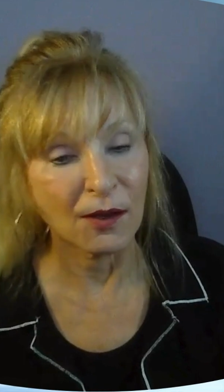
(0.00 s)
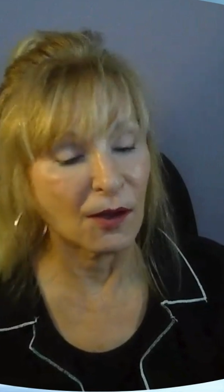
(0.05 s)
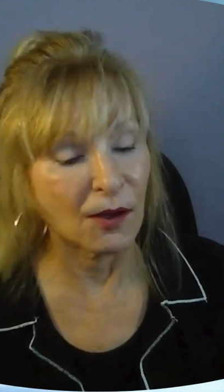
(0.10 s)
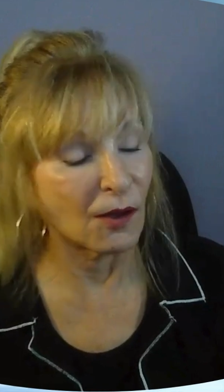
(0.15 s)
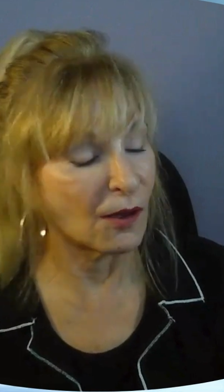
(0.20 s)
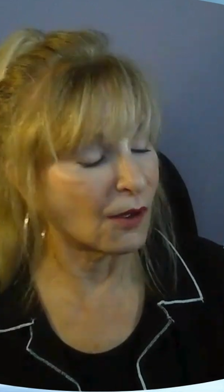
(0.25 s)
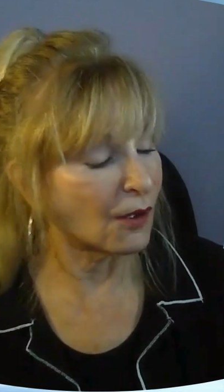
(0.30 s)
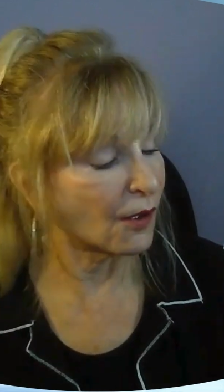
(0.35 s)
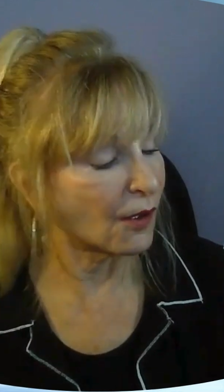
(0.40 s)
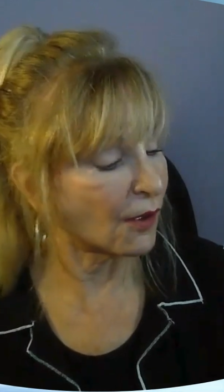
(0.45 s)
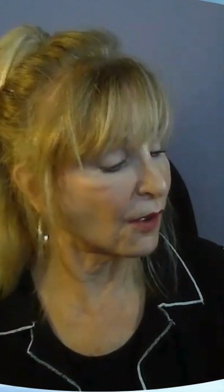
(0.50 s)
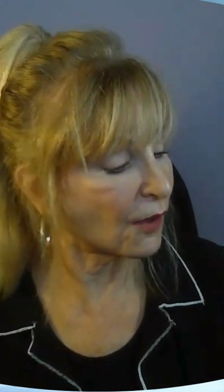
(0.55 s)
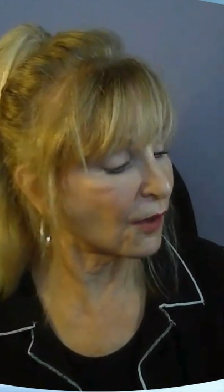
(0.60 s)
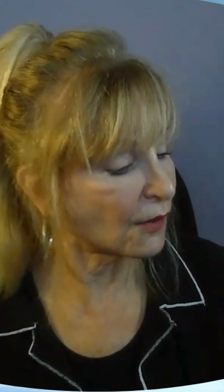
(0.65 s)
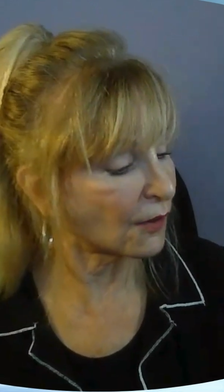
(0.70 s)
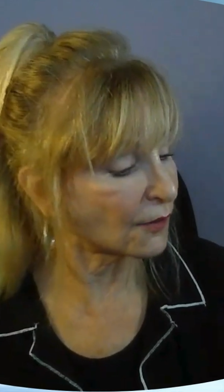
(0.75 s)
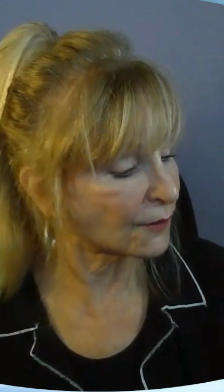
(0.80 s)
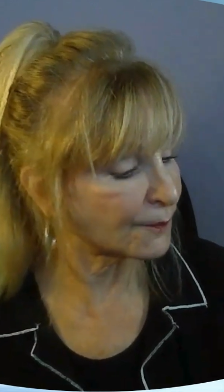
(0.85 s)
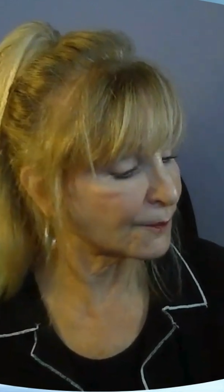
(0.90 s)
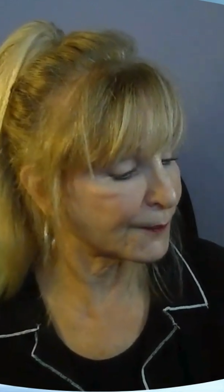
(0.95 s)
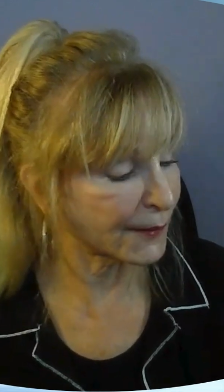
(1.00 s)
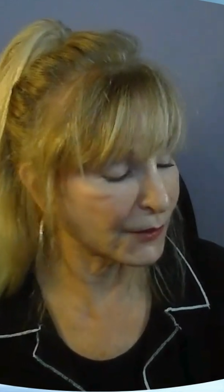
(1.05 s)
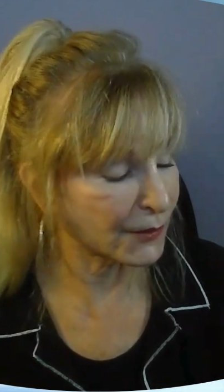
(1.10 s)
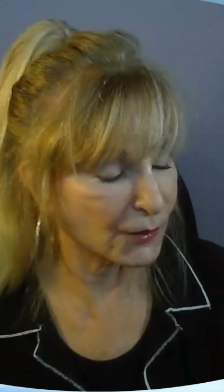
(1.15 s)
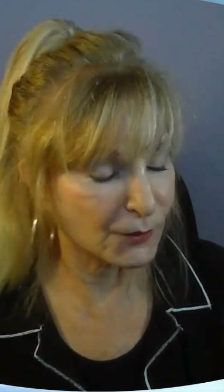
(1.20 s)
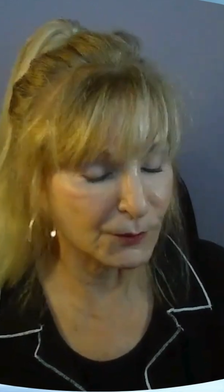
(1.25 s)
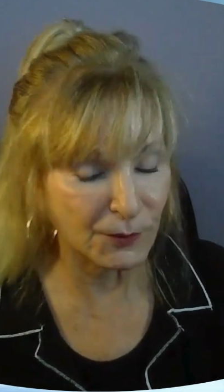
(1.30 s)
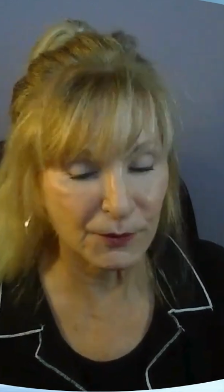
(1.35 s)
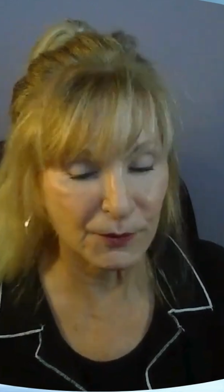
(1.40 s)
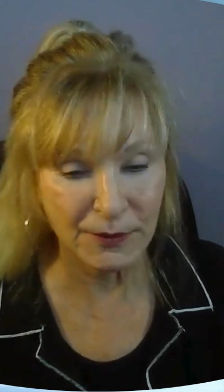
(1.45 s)
all bitter
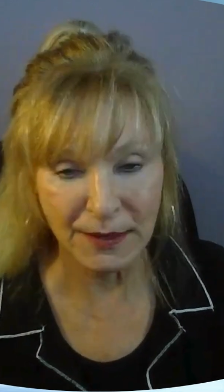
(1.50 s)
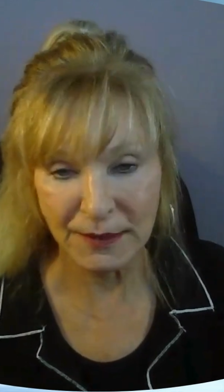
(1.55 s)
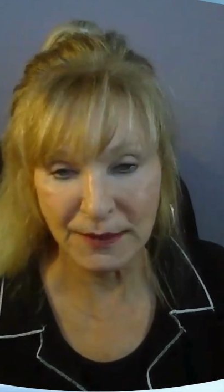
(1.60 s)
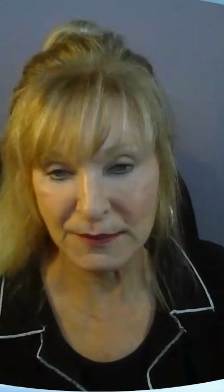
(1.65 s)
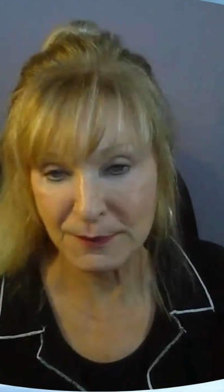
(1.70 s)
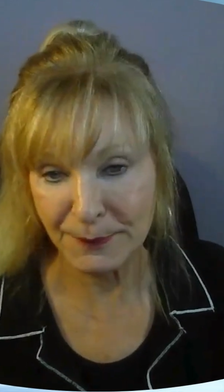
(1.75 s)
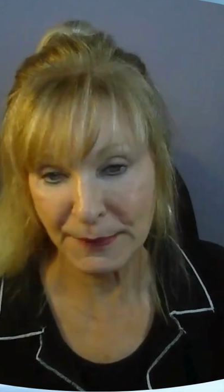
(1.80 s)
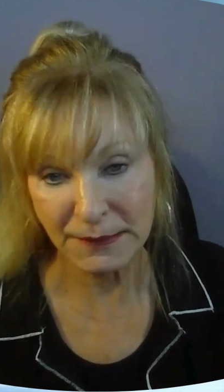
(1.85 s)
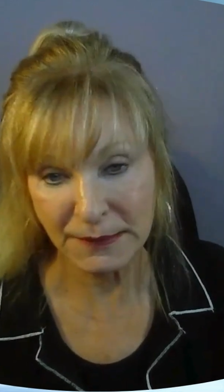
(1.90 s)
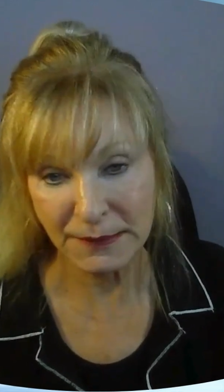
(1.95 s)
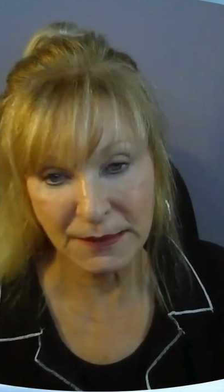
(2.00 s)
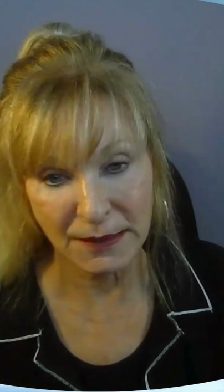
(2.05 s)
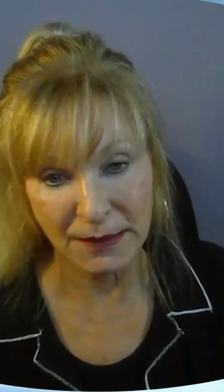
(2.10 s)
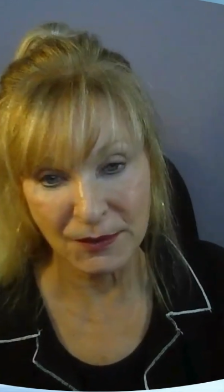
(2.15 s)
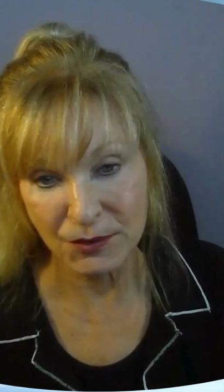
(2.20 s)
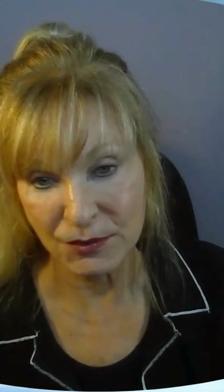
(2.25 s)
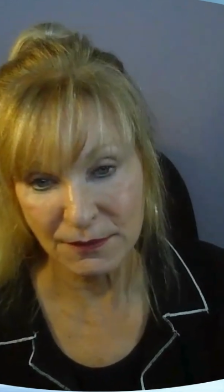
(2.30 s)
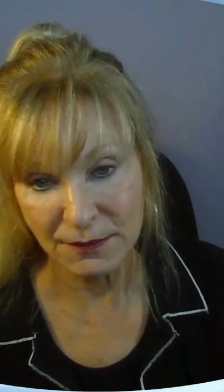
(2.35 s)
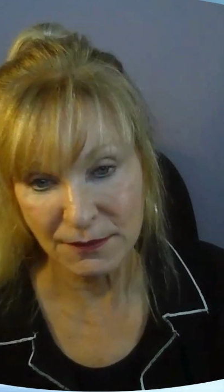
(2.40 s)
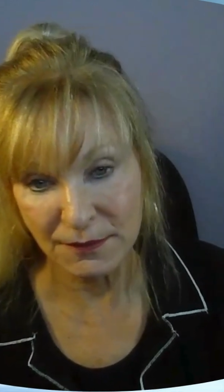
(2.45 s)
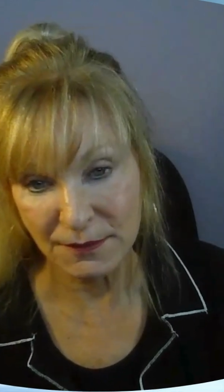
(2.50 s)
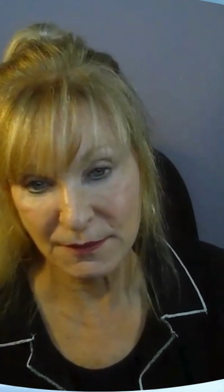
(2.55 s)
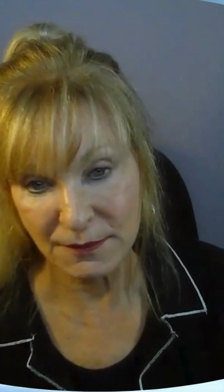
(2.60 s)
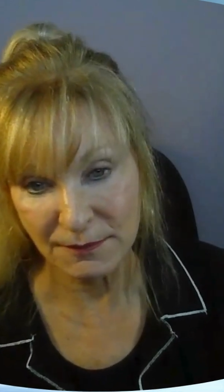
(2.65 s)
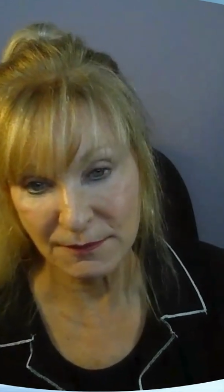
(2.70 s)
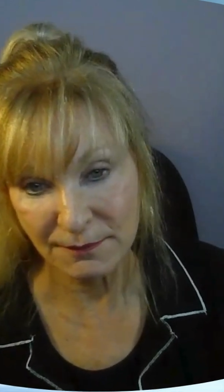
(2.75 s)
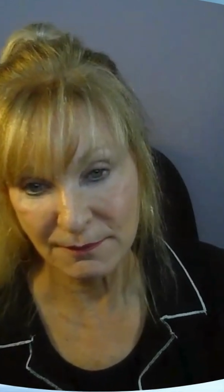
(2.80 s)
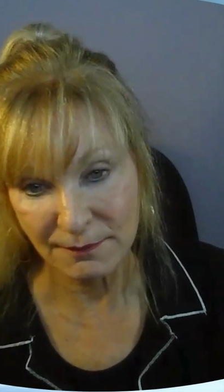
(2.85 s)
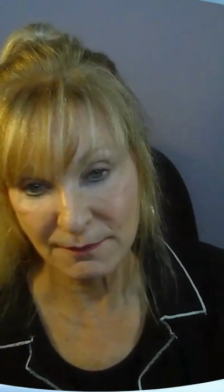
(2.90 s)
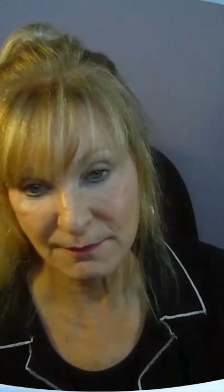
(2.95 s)
root expectations.
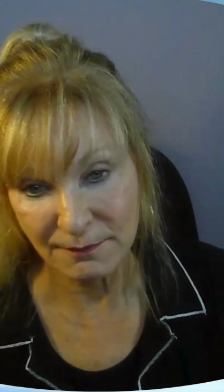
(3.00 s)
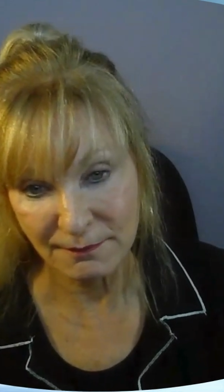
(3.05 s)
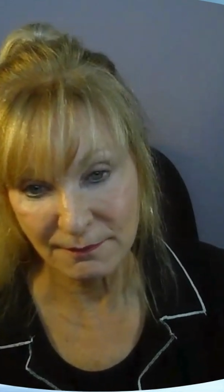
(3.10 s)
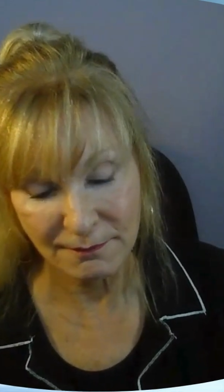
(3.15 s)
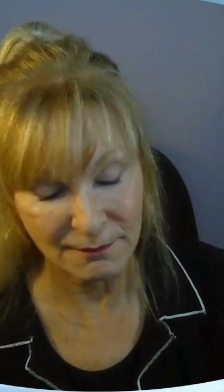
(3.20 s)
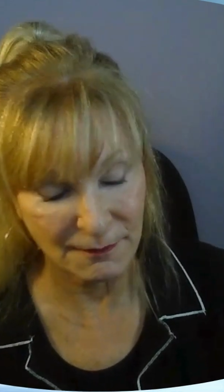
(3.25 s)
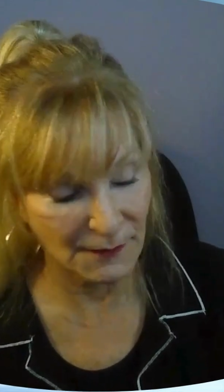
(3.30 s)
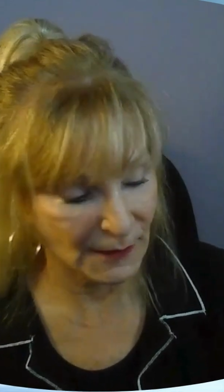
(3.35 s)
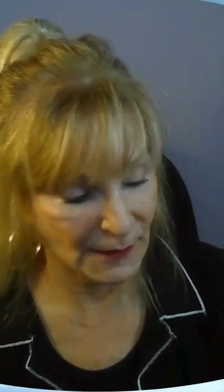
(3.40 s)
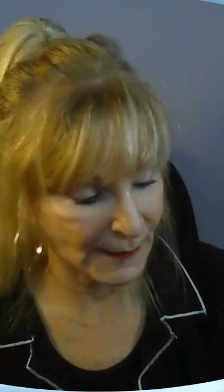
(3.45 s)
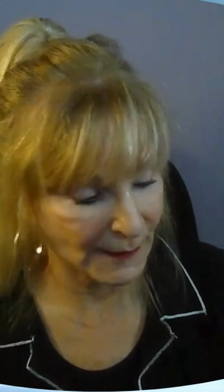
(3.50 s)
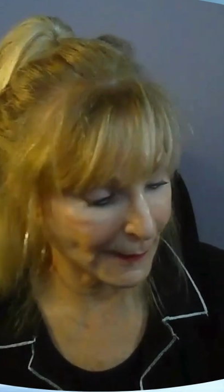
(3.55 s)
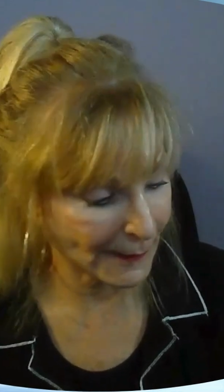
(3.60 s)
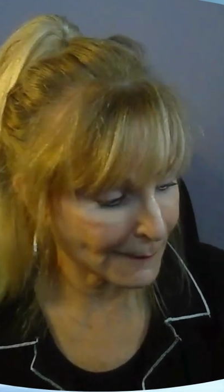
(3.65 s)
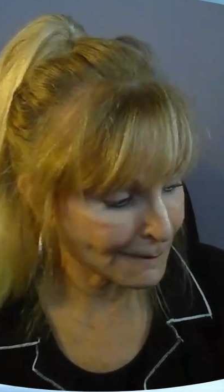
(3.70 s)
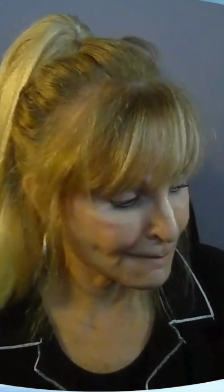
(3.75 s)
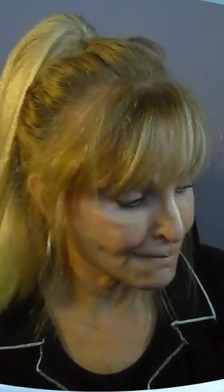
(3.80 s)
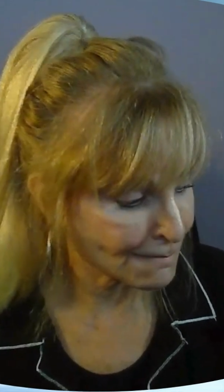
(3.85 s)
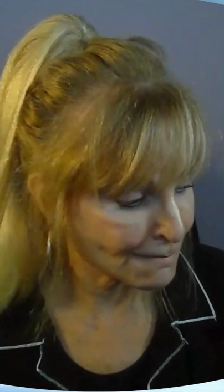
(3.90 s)
Okay.